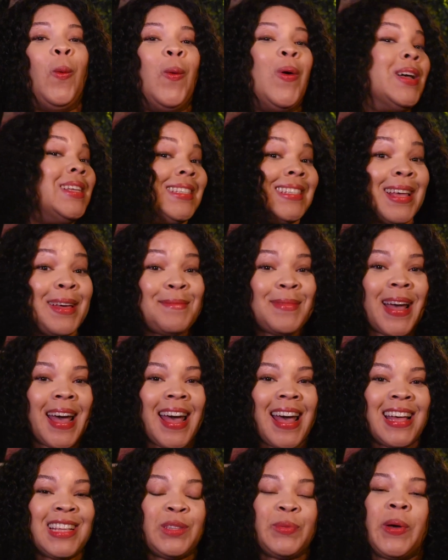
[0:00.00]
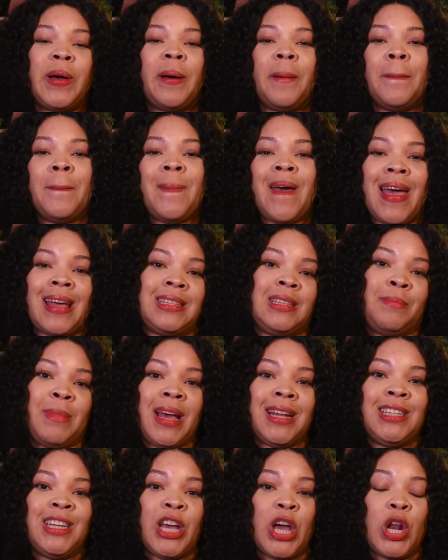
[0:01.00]
What's up, guys? Welcome back to
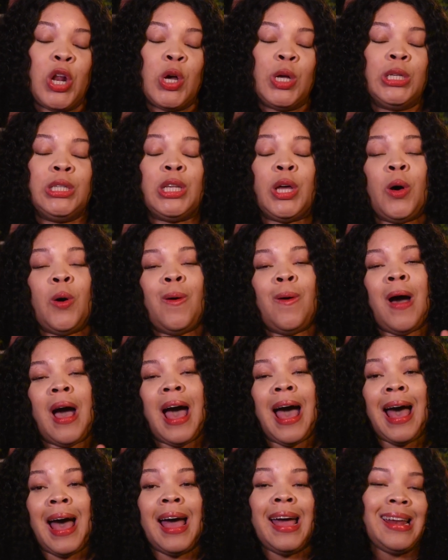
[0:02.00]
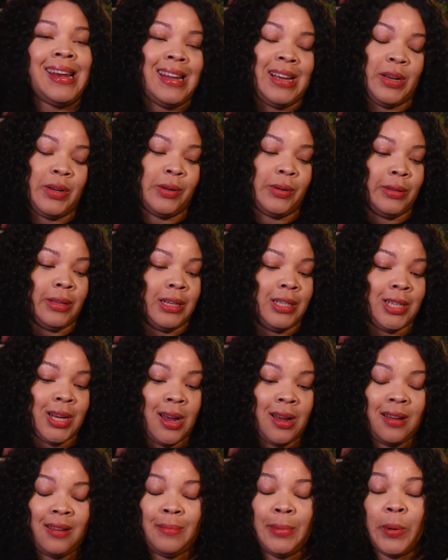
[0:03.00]
my channel. So I know that
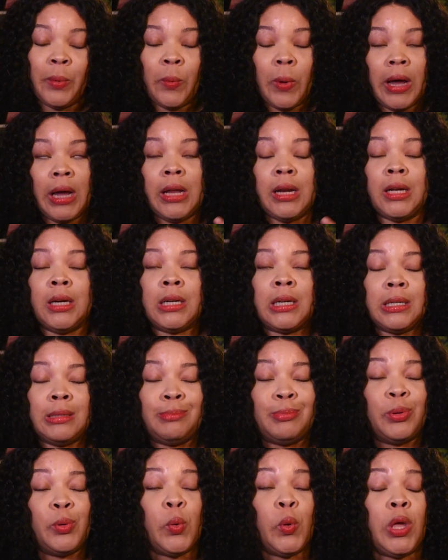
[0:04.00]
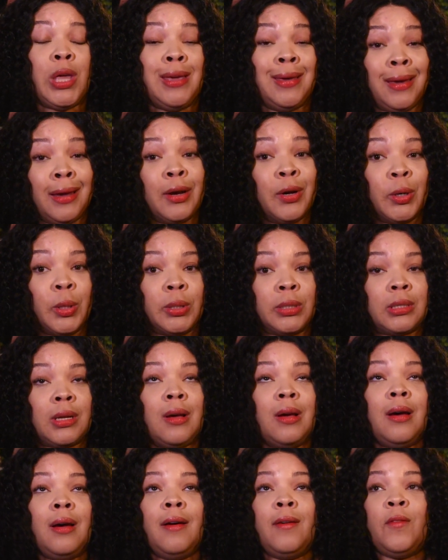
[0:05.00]
y'all have been waiting a couple years
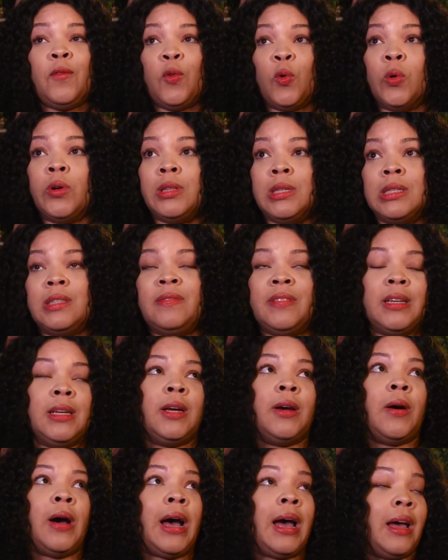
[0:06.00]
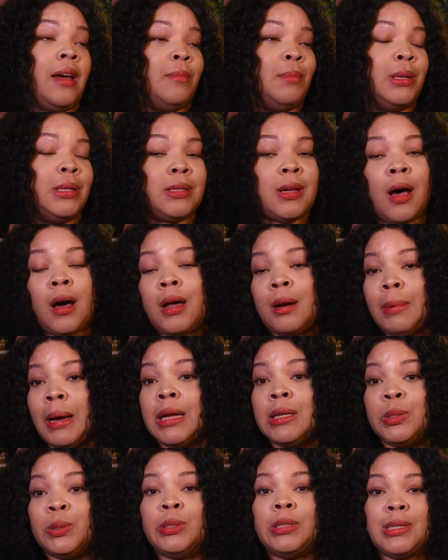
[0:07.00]
for this video. I have been talking
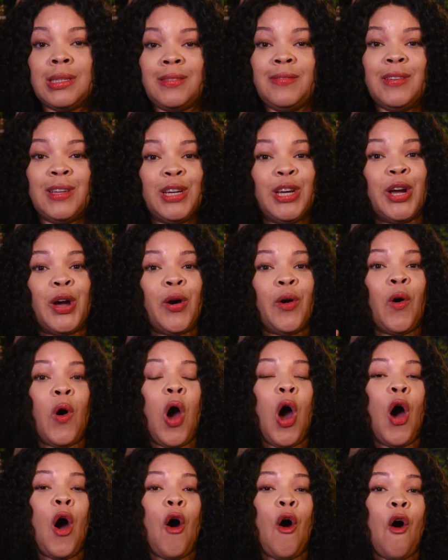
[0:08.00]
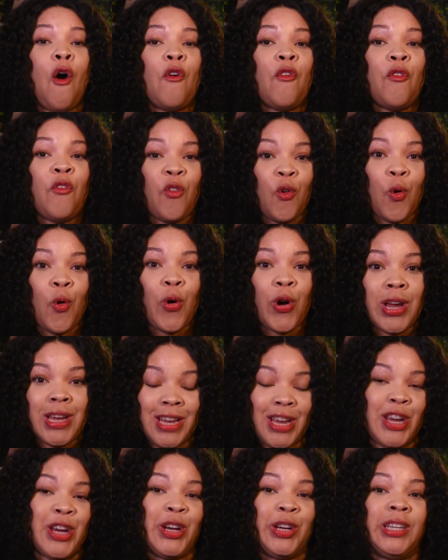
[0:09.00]
about doing this video for
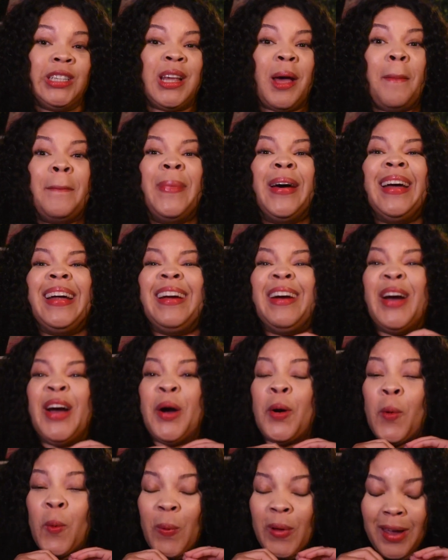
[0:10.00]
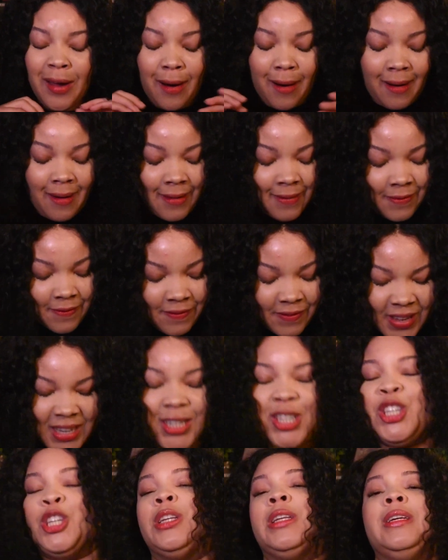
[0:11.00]
years, but we are
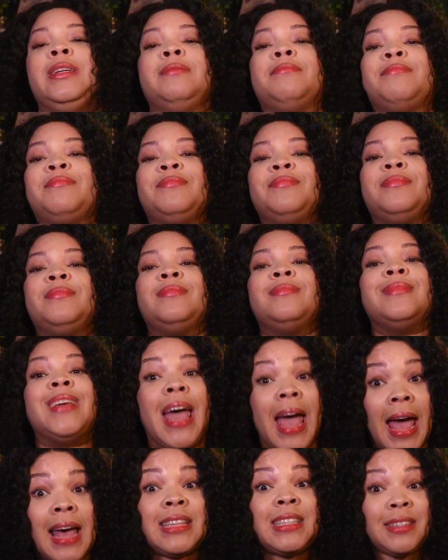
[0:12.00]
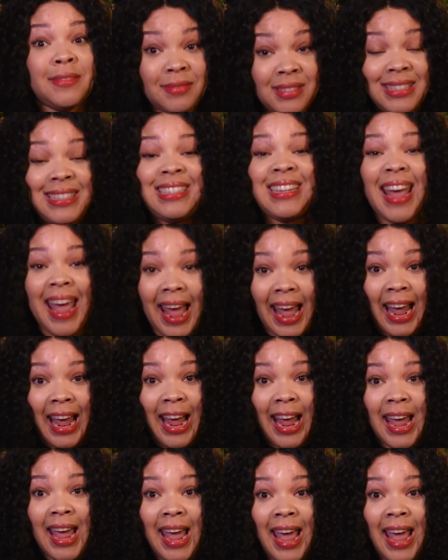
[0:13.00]
officially, as of today,